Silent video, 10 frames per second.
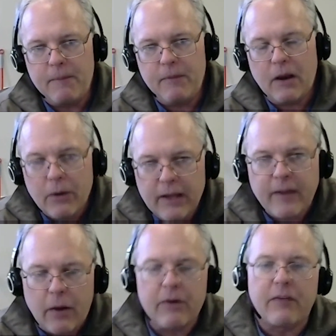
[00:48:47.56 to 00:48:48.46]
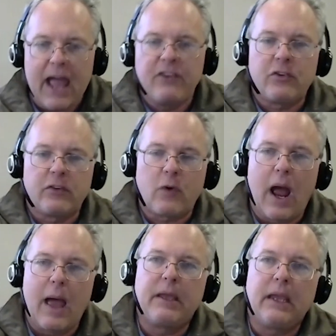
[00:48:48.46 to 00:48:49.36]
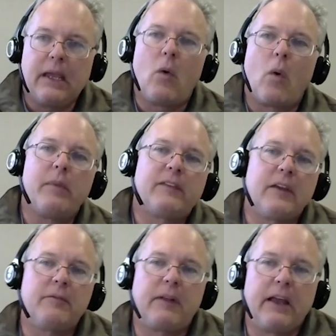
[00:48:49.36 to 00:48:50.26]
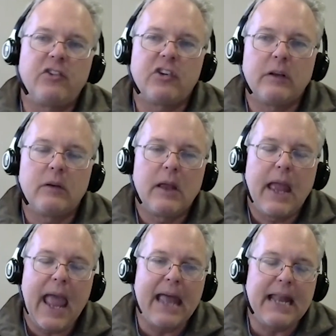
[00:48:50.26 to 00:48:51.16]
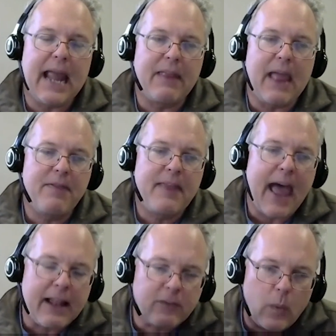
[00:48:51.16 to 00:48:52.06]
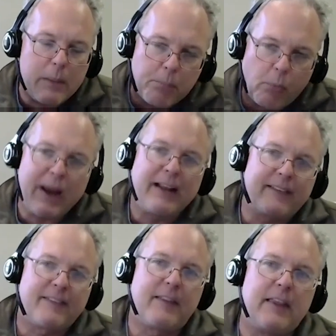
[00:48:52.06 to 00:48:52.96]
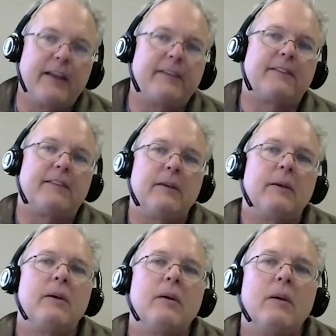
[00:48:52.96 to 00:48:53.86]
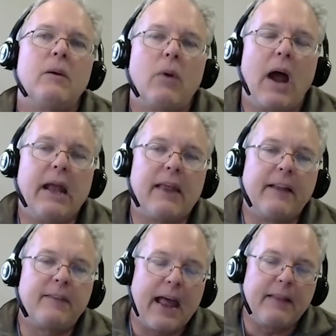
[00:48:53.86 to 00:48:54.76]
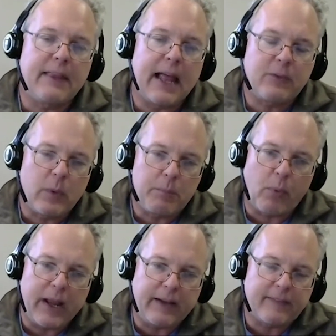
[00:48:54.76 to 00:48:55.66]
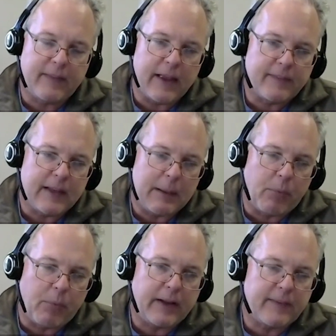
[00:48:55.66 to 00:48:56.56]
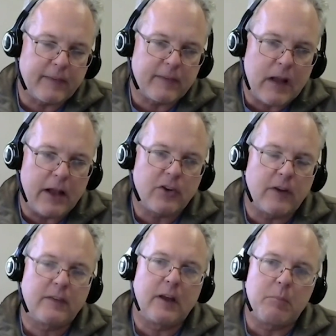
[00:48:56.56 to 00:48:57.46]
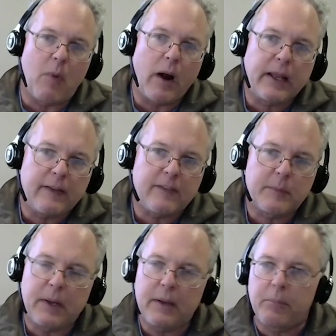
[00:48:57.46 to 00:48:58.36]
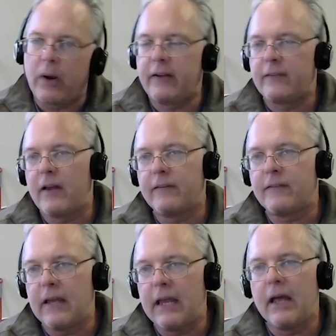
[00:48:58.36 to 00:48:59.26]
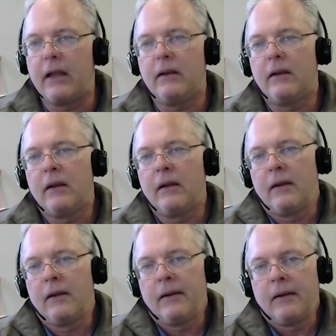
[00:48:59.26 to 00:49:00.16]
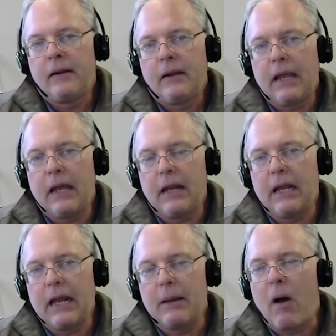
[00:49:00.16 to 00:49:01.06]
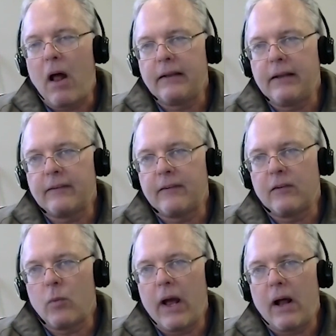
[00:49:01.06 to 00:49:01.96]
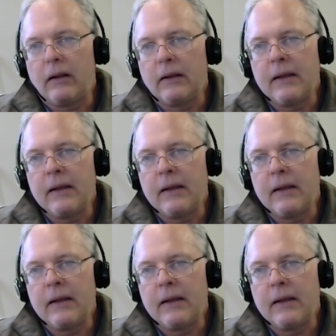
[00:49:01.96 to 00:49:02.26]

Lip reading: There is, however, as you're describing, enormous inflation, and that's what breaks this, right? That's what breaks this, and it breaks us not just in markets, but it breaks us in politics as well.